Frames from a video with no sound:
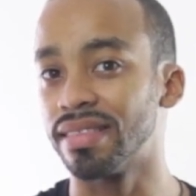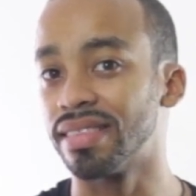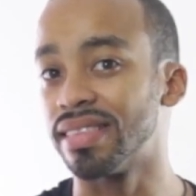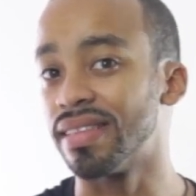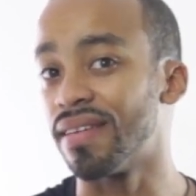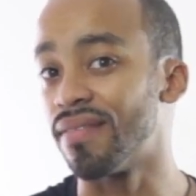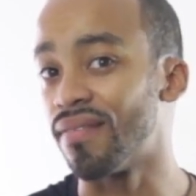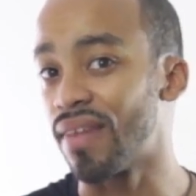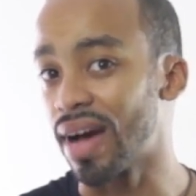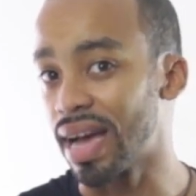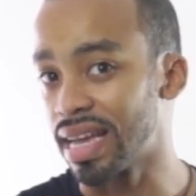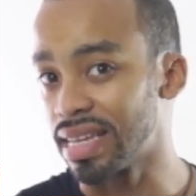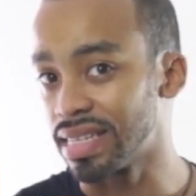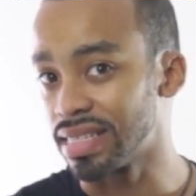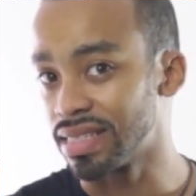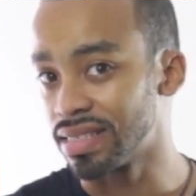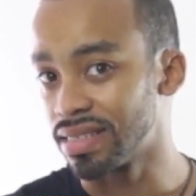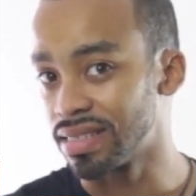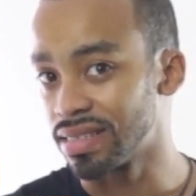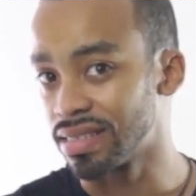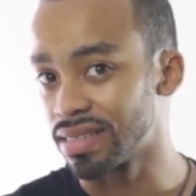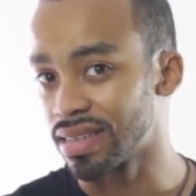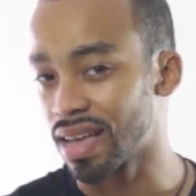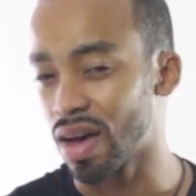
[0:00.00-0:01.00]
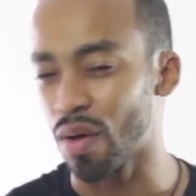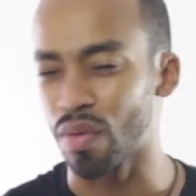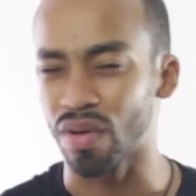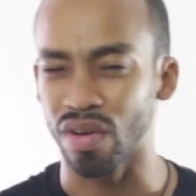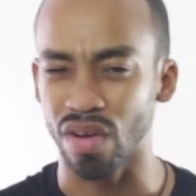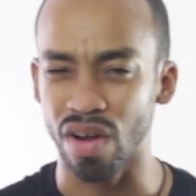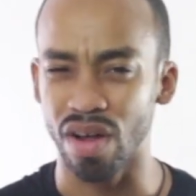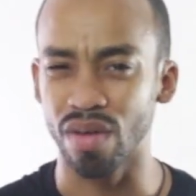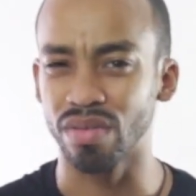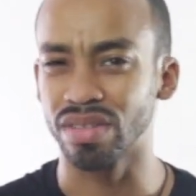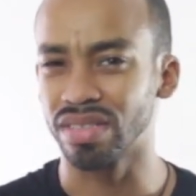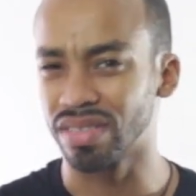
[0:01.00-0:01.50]
device. I want
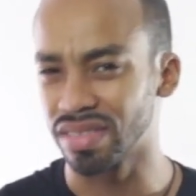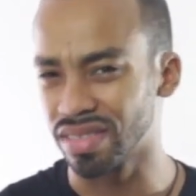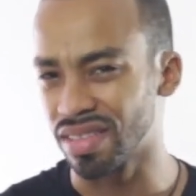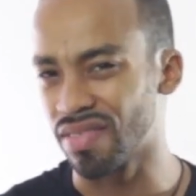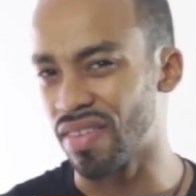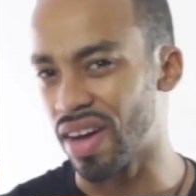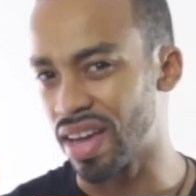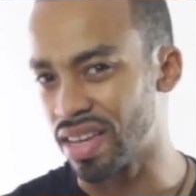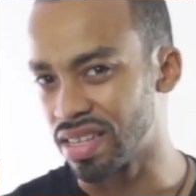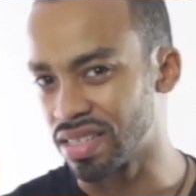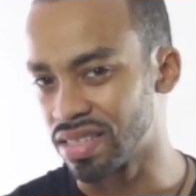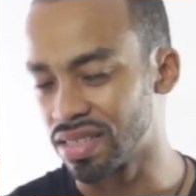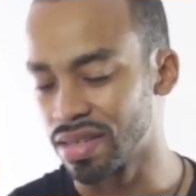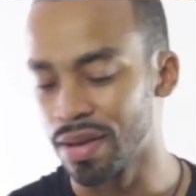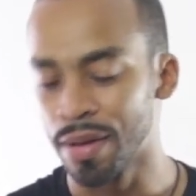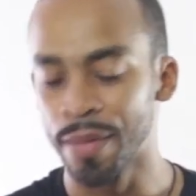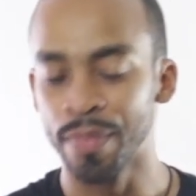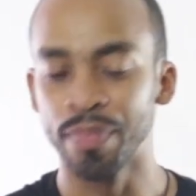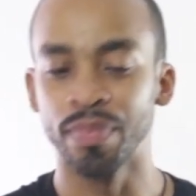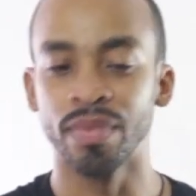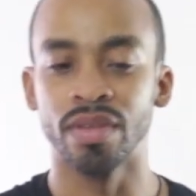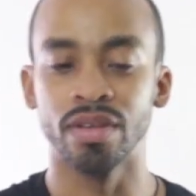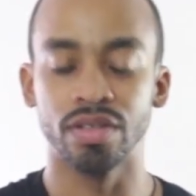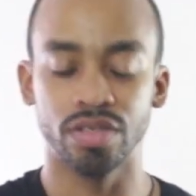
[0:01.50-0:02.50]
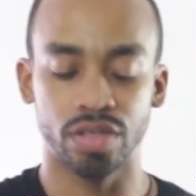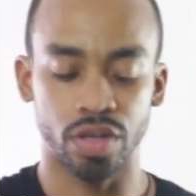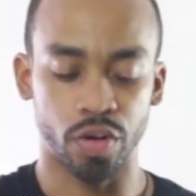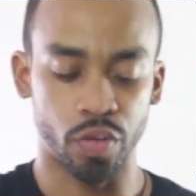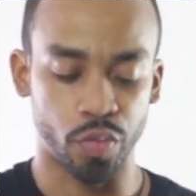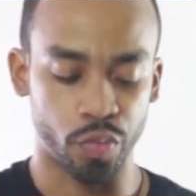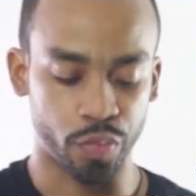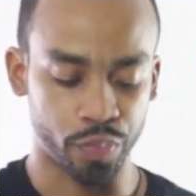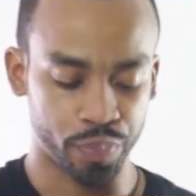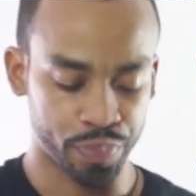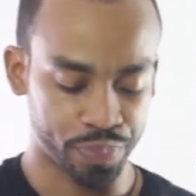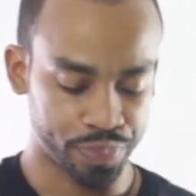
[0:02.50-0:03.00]
to call it device.
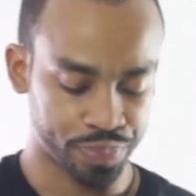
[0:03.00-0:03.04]
So